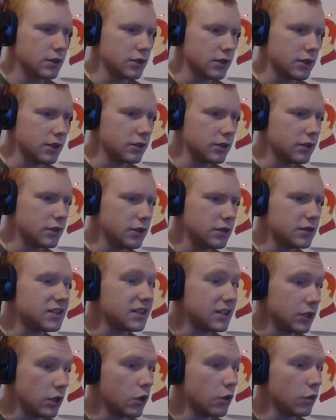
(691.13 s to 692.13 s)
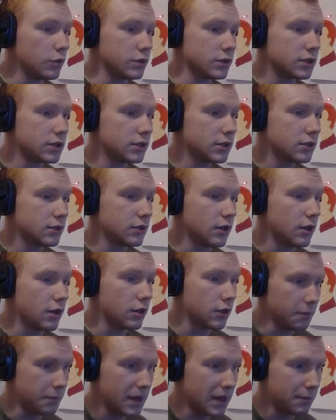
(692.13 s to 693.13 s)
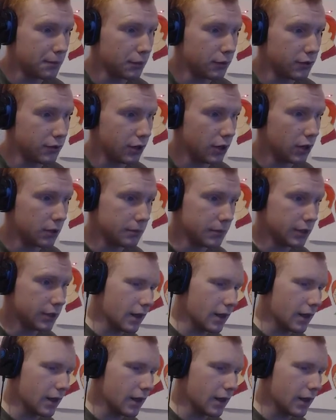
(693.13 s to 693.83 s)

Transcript: NCOs are the backbone of the army,